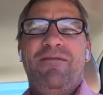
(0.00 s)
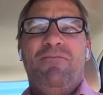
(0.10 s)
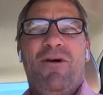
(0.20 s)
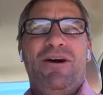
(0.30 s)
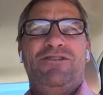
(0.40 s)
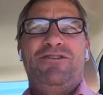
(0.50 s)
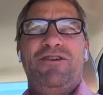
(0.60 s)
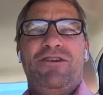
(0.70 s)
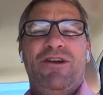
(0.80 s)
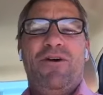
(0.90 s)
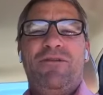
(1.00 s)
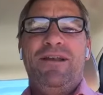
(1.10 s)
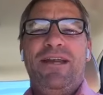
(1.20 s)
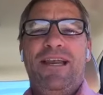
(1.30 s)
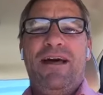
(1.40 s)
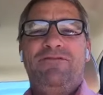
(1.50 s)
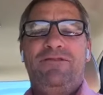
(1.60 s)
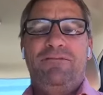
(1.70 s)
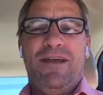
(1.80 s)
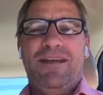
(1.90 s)
Boy, it's good to know that He
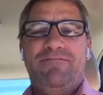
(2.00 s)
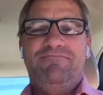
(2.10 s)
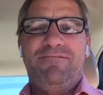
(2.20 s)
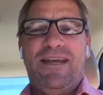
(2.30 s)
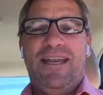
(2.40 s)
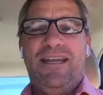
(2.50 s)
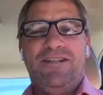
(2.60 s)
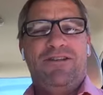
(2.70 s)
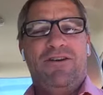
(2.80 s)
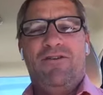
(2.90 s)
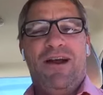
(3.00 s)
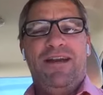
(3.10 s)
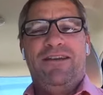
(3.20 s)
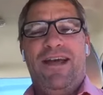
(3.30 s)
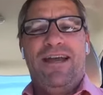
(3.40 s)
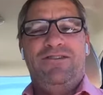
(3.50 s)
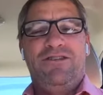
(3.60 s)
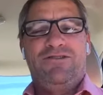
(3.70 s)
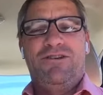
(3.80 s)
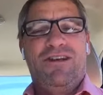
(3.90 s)
loves me. And it's a great day
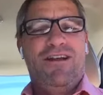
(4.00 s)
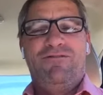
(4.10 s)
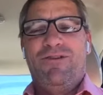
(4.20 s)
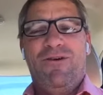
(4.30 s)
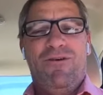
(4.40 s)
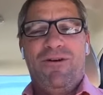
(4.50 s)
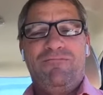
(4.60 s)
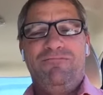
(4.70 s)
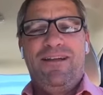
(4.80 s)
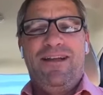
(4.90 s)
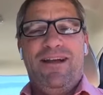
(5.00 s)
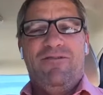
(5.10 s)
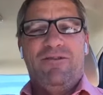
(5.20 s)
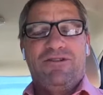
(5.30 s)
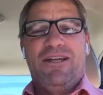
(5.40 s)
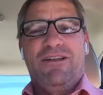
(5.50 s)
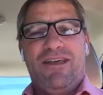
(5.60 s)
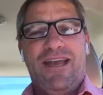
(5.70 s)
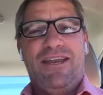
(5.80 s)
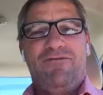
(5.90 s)
just to love the Lord. I want to say
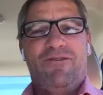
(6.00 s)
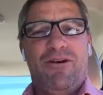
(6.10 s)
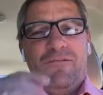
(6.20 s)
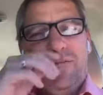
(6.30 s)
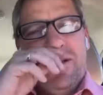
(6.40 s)
thank you for